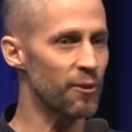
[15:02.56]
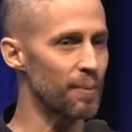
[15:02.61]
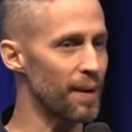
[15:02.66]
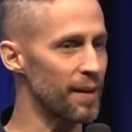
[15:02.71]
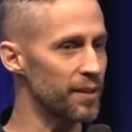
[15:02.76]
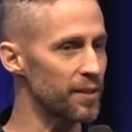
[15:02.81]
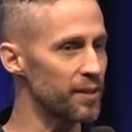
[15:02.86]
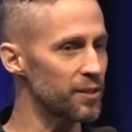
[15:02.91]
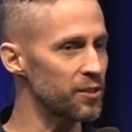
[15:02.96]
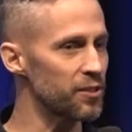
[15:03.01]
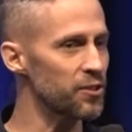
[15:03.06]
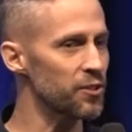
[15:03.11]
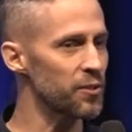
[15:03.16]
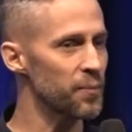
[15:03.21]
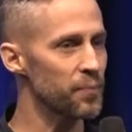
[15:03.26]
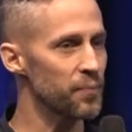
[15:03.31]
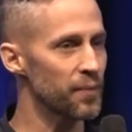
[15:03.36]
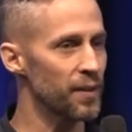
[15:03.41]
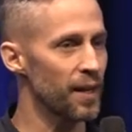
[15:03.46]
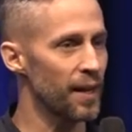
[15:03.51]
from others,
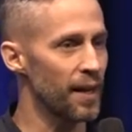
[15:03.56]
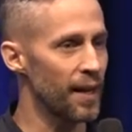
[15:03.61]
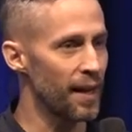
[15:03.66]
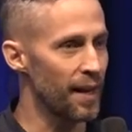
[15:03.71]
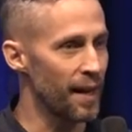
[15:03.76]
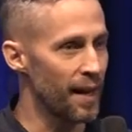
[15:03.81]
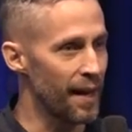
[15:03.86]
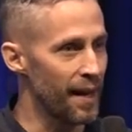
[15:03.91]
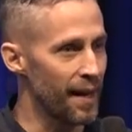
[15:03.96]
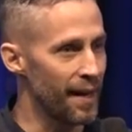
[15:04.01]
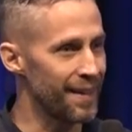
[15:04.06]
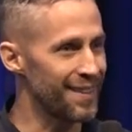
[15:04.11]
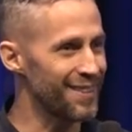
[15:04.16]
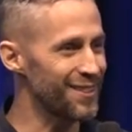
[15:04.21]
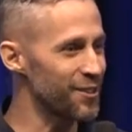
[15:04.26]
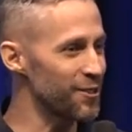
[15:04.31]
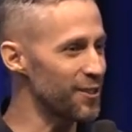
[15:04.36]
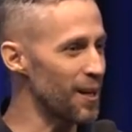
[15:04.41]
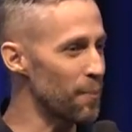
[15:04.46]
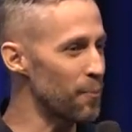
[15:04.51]

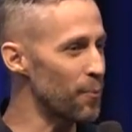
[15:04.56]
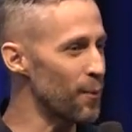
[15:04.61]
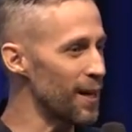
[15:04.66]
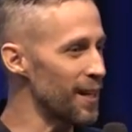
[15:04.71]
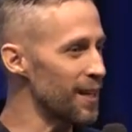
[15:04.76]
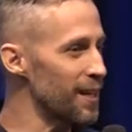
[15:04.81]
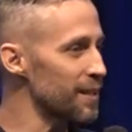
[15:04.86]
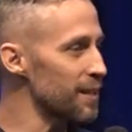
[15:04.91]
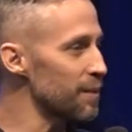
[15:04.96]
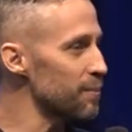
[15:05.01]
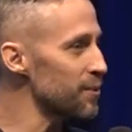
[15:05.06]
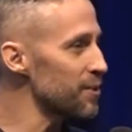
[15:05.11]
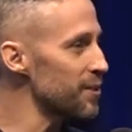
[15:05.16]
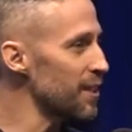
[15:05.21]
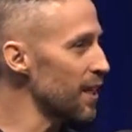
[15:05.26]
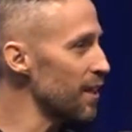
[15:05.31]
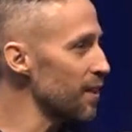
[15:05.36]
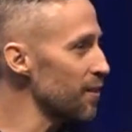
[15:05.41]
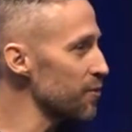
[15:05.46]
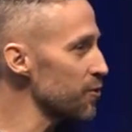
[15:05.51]
and separating
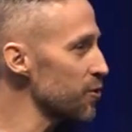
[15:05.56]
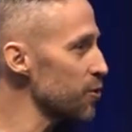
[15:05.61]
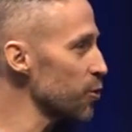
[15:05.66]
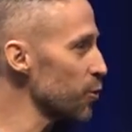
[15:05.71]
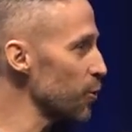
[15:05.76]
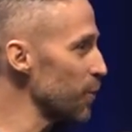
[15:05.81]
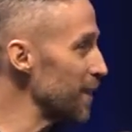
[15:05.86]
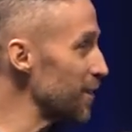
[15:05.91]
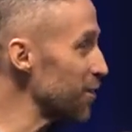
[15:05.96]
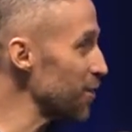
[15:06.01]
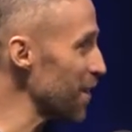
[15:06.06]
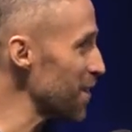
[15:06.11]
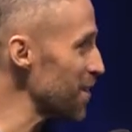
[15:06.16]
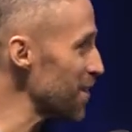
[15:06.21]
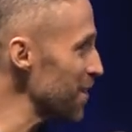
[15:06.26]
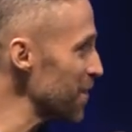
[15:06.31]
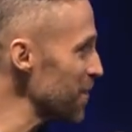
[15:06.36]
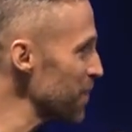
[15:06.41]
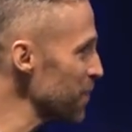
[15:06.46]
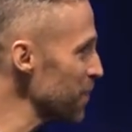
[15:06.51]
themselves to each
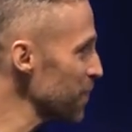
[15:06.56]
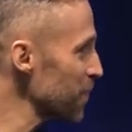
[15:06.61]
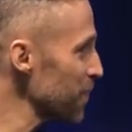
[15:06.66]
other